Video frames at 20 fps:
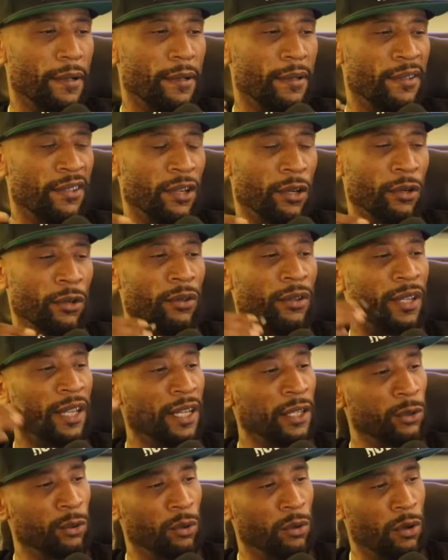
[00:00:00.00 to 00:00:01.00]
certain
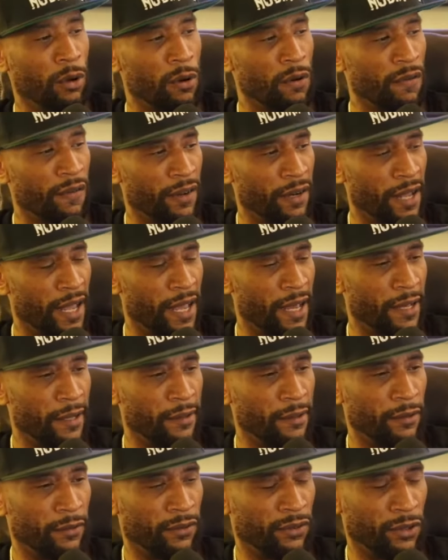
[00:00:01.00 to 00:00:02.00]
things will go over the
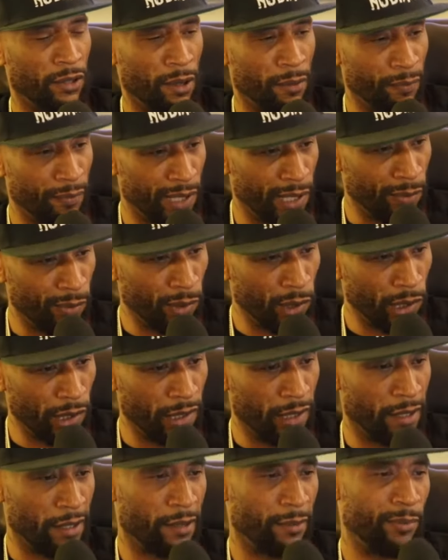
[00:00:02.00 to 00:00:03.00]
heads of some people
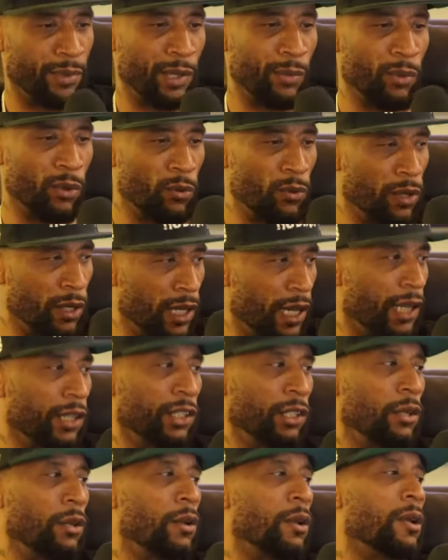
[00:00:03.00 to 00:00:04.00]
and other people will
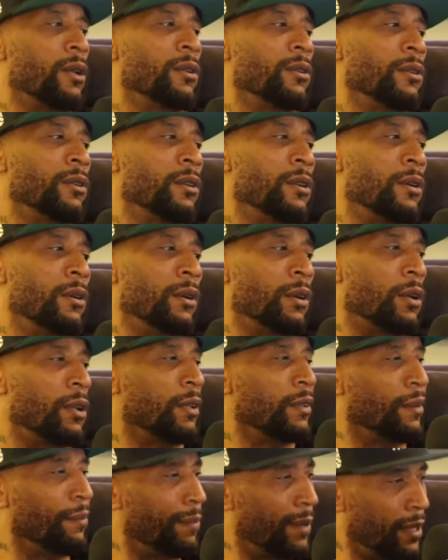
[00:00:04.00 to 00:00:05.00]
catch it all you know it
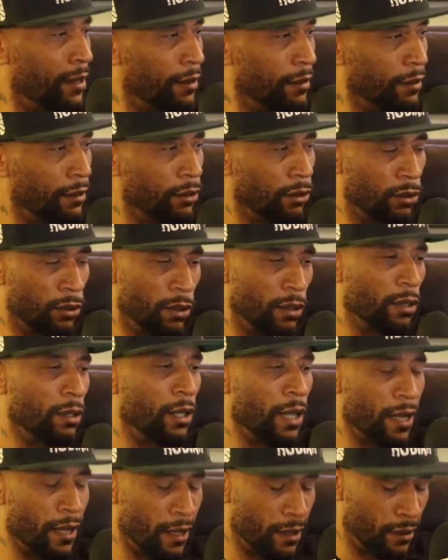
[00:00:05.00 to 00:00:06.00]
all depends on
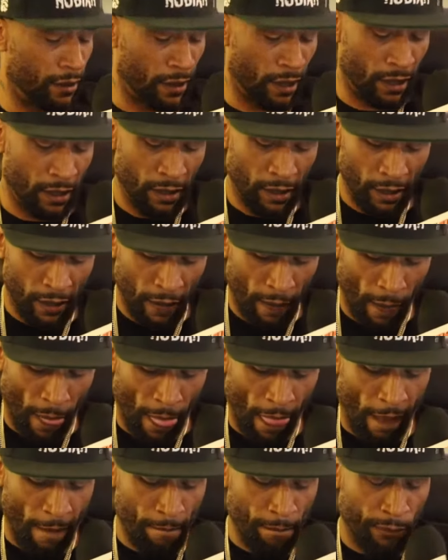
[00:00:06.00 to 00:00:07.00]
like i said
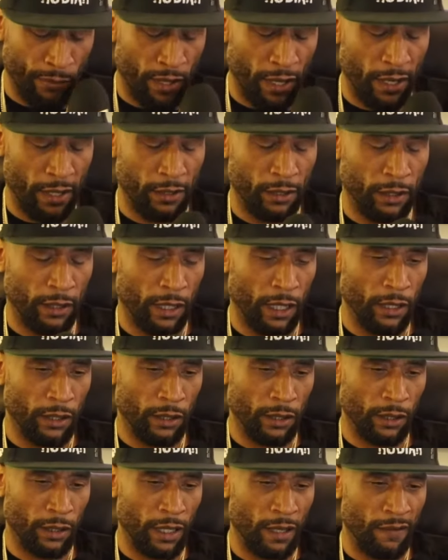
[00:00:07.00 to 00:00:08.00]
their
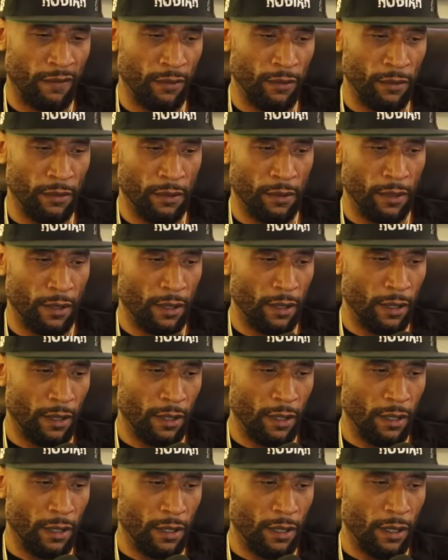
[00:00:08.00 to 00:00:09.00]
education level
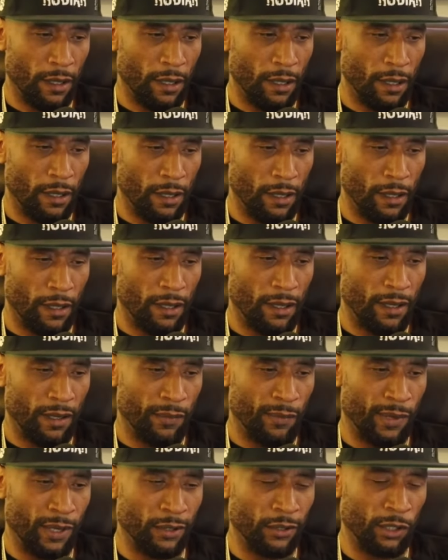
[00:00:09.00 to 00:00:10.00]

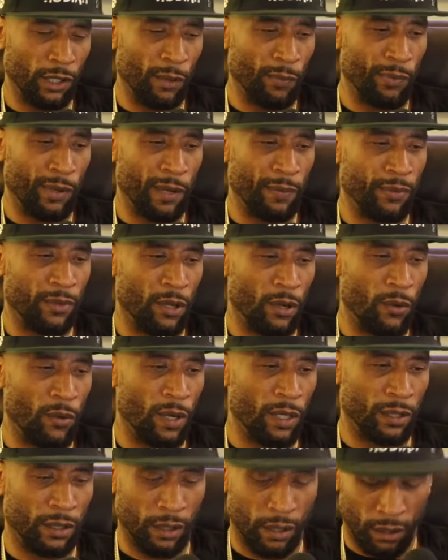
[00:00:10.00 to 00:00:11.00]
punk jump up though
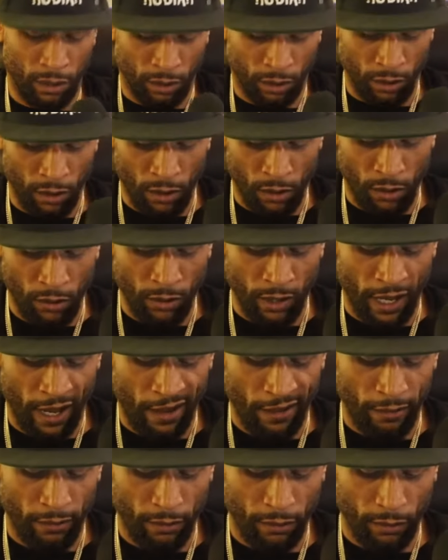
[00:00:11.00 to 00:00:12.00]
wasn't a song that